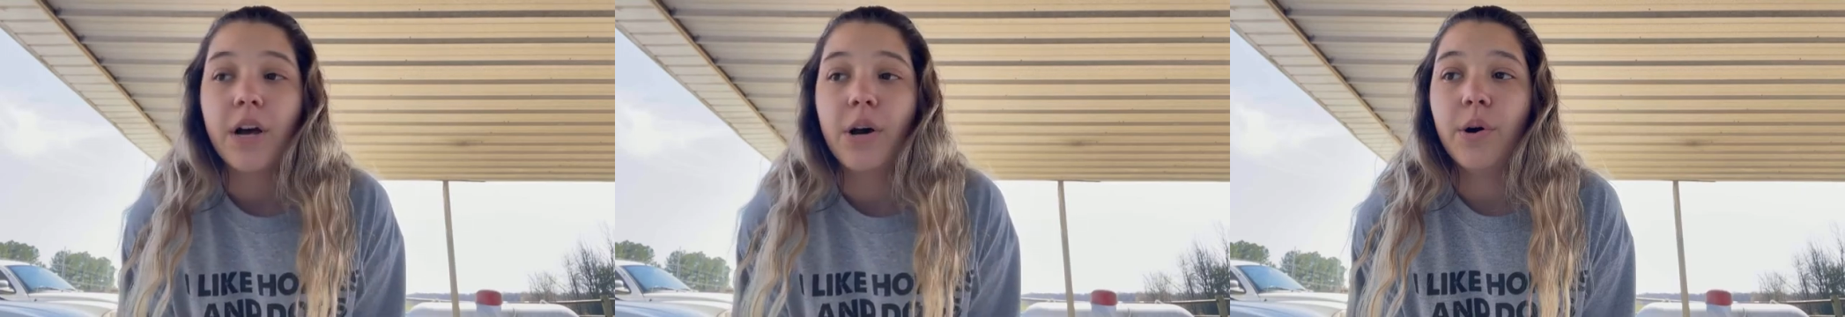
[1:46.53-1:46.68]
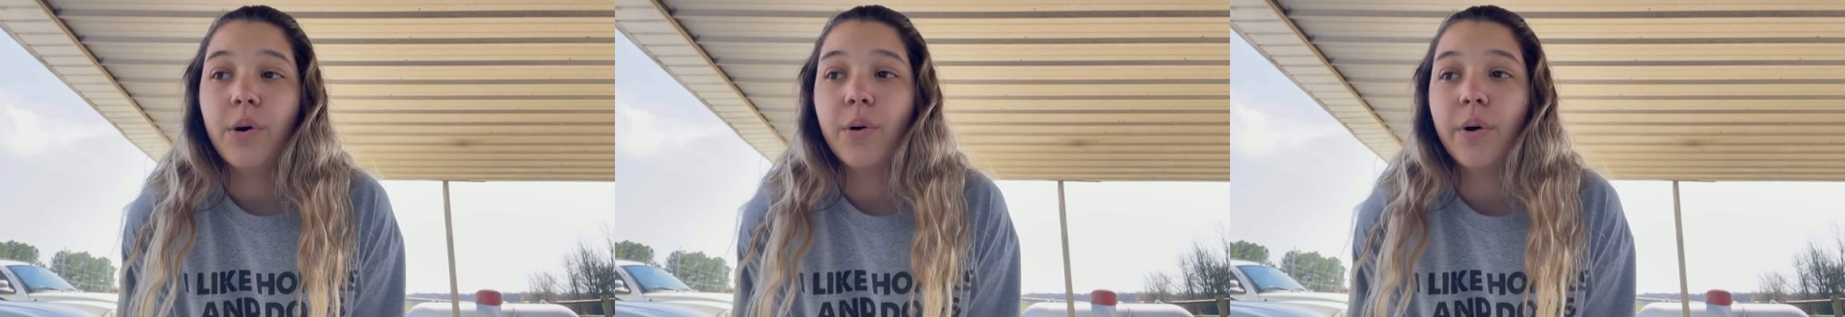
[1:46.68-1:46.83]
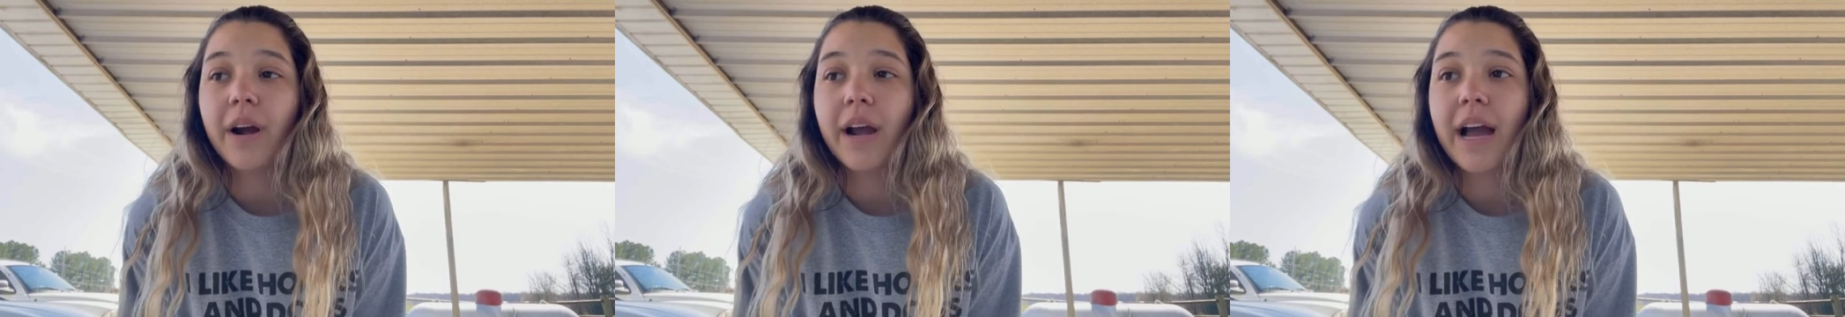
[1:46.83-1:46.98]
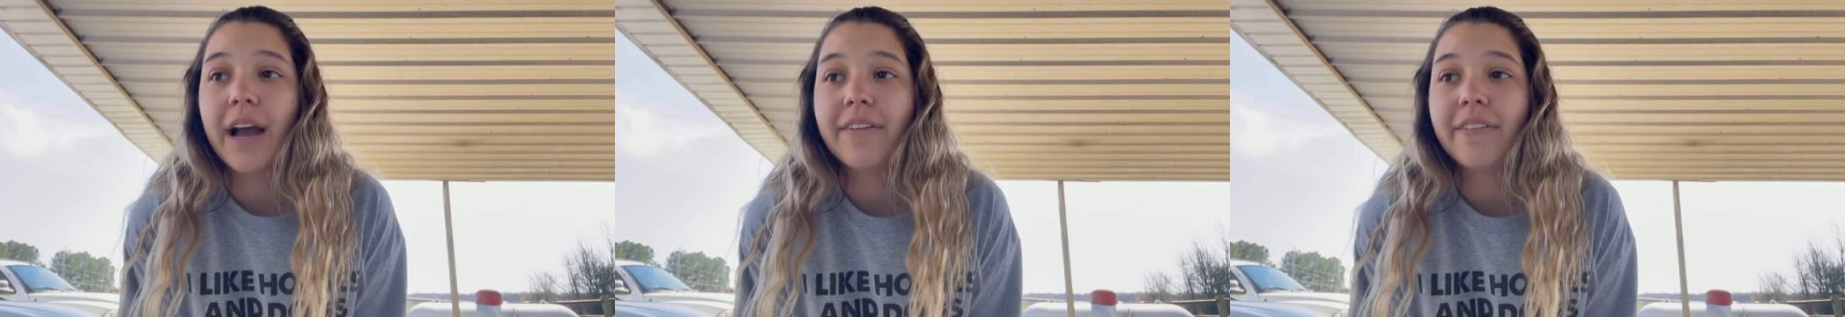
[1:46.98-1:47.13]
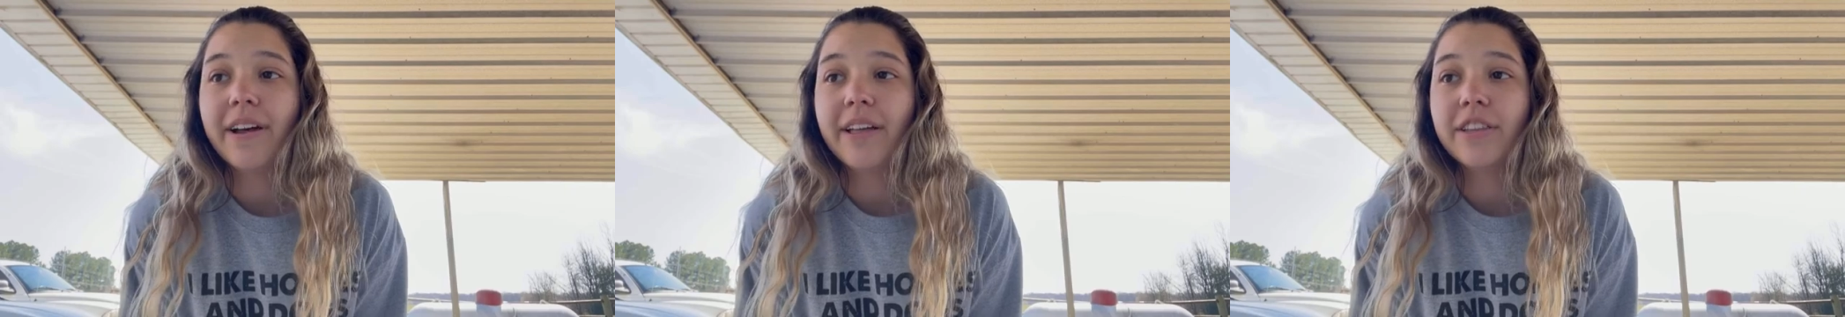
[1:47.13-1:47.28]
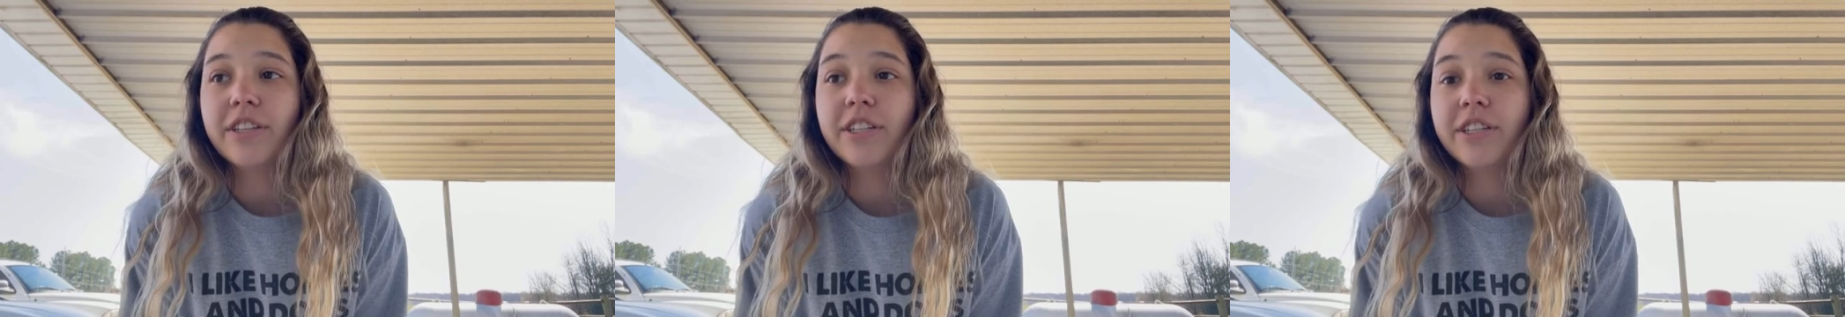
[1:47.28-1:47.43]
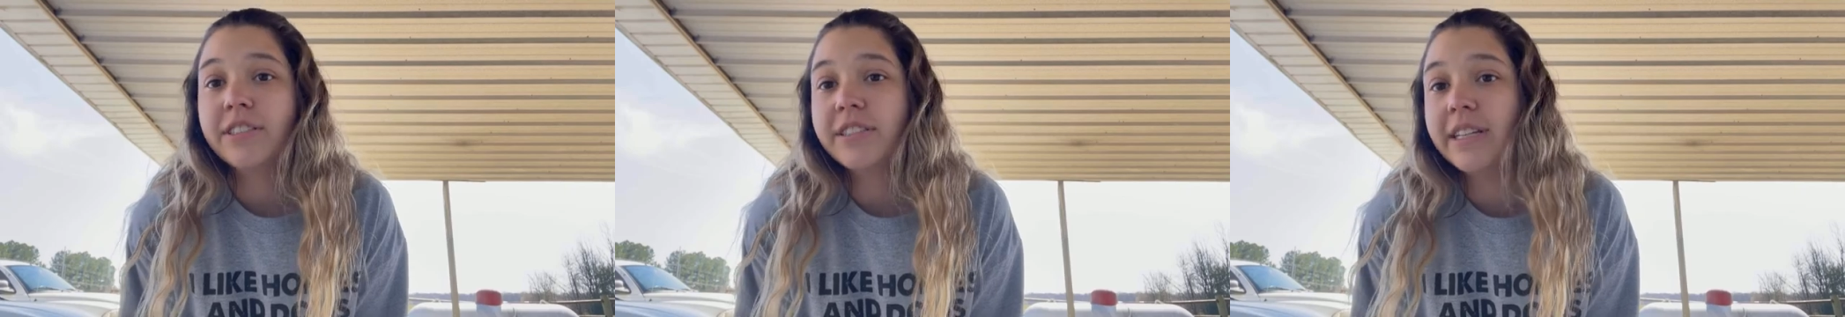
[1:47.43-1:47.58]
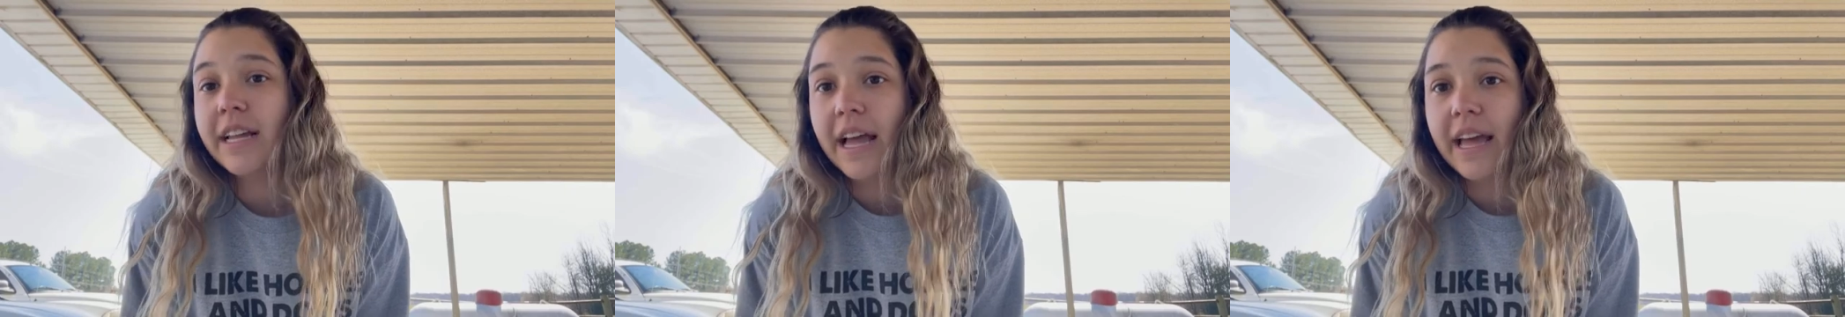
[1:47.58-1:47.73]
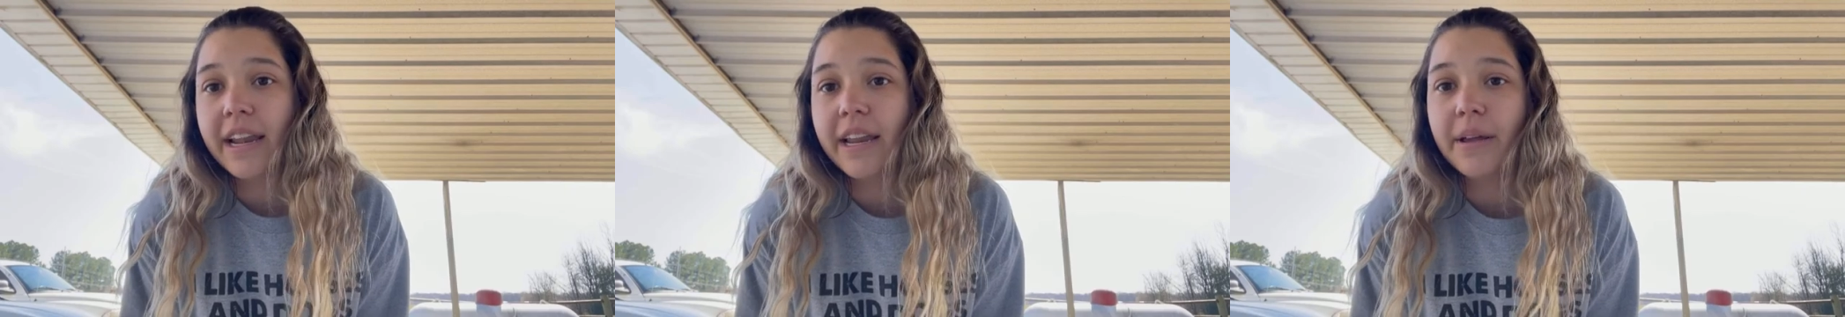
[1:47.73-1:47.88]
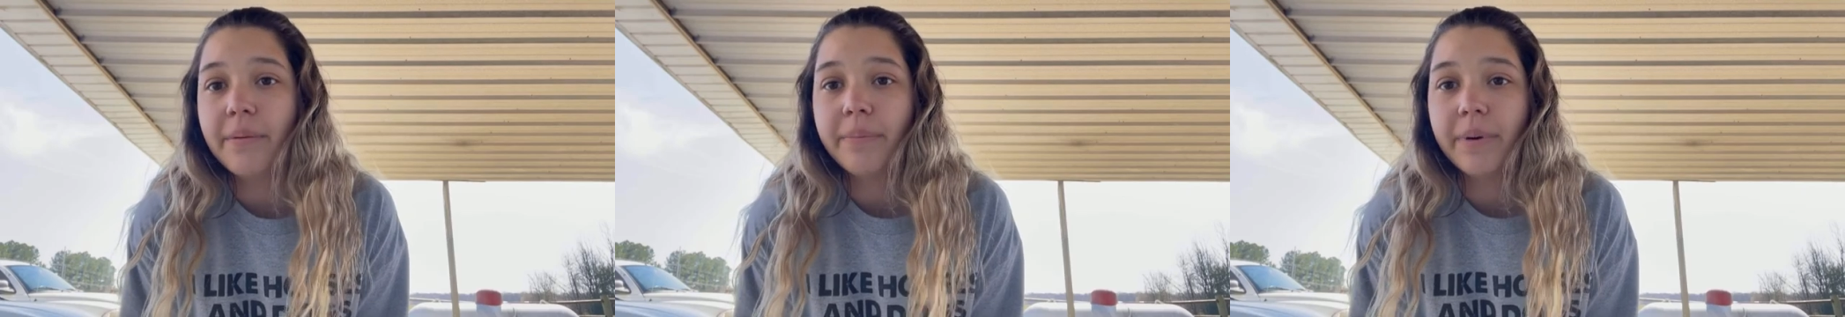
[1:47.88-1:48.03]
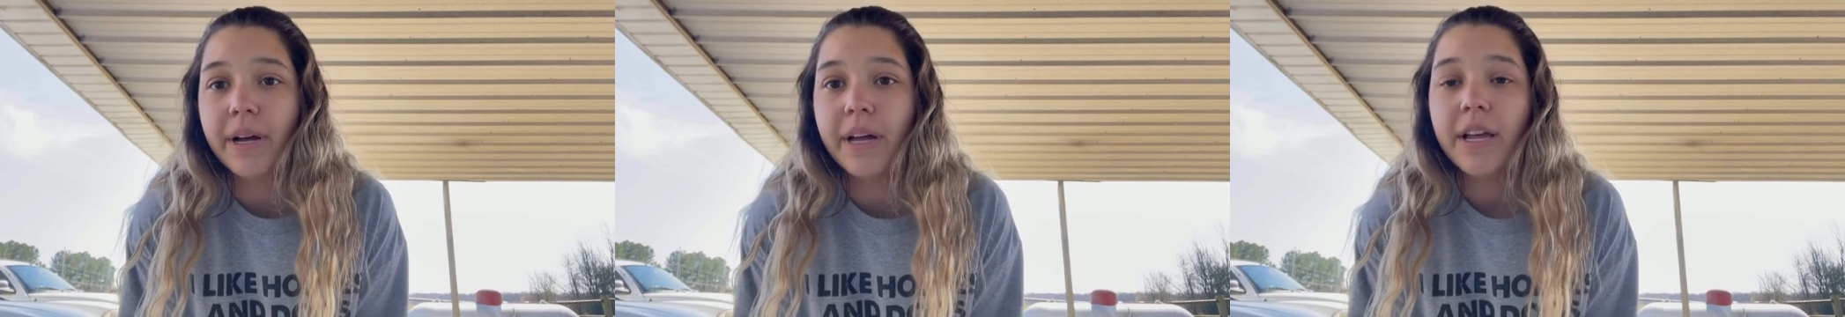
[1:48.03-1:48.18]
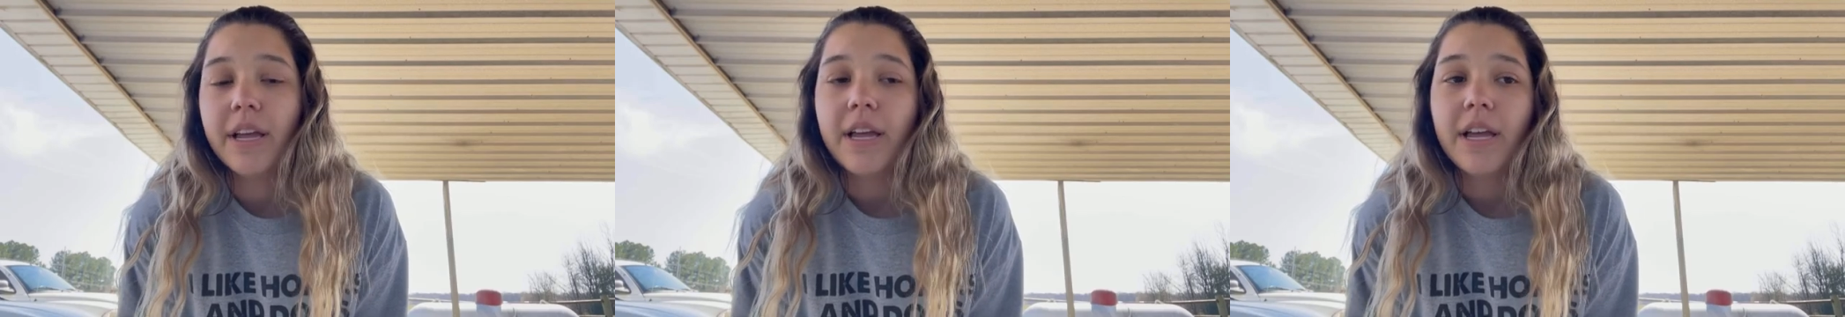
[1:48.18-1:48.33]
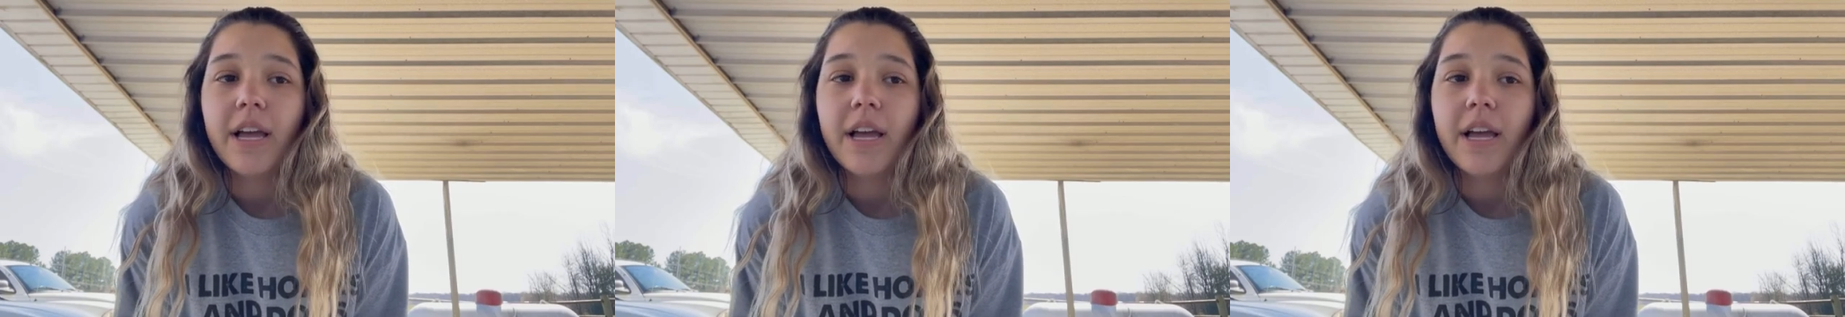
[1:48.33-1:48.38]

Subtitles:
or I haven't had the chance to edit, but